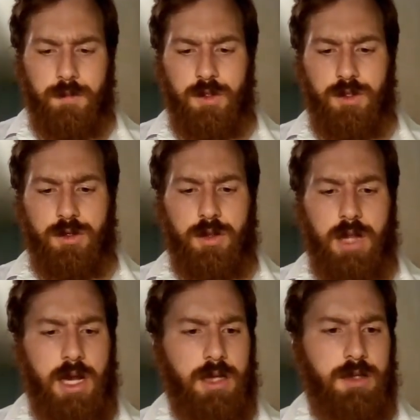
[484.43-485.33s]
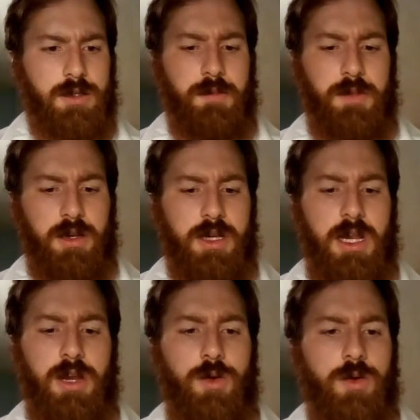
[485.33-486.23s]
so that is something to
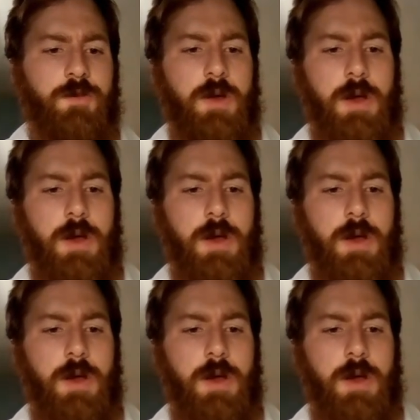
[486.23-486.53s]
take note of.